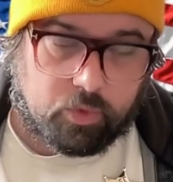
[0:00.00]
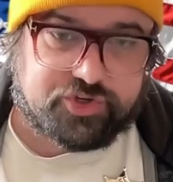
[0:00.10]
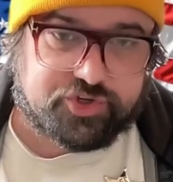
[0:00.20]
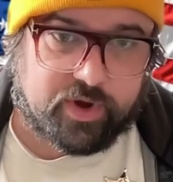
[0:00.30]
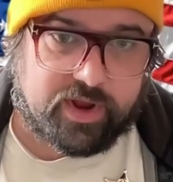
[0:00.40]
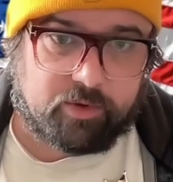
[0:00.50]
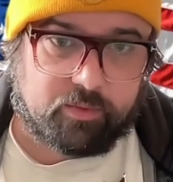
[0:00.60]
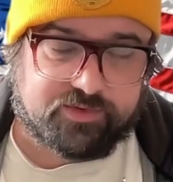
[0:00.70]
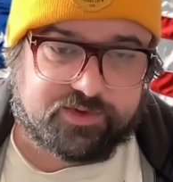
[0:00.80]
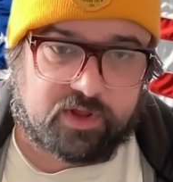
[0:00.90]
Well,
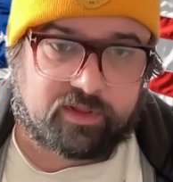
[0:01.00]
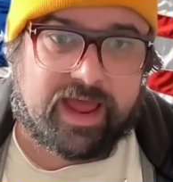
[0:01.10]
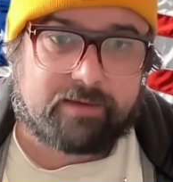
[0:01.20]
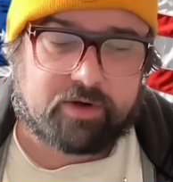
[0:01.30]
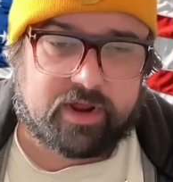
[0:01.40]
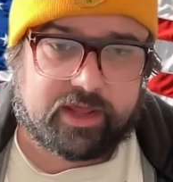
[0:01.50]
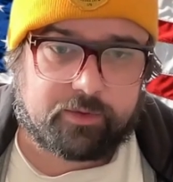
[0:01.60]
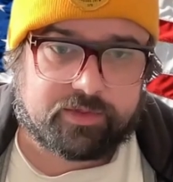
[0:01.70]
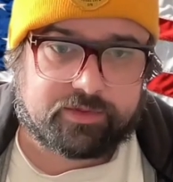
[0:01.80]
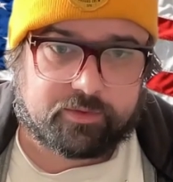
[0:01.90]
Shrable was
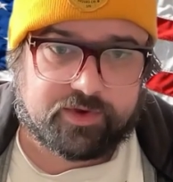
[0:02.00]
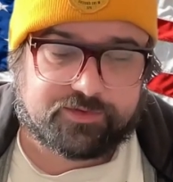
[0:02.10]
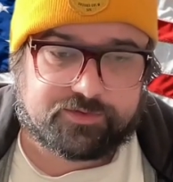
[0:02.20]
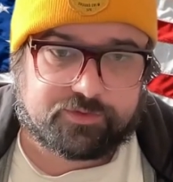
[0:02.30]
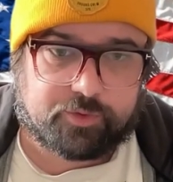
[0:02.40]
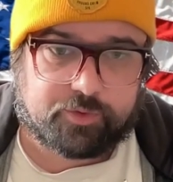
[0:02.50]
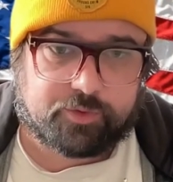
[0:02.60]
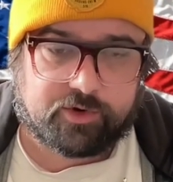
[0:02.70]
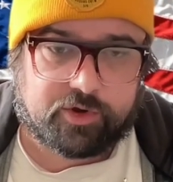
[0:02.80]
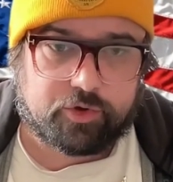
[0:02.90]
collaborating with
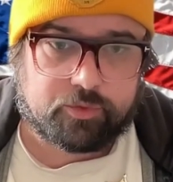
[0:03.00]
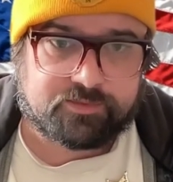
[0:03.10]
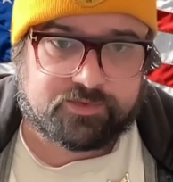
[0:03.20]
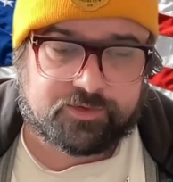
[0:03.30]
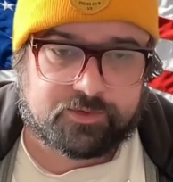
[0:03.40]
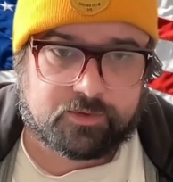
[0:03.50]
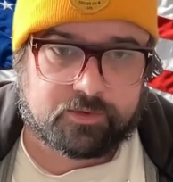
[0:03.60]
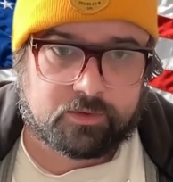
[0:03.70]
Christopher Coombes.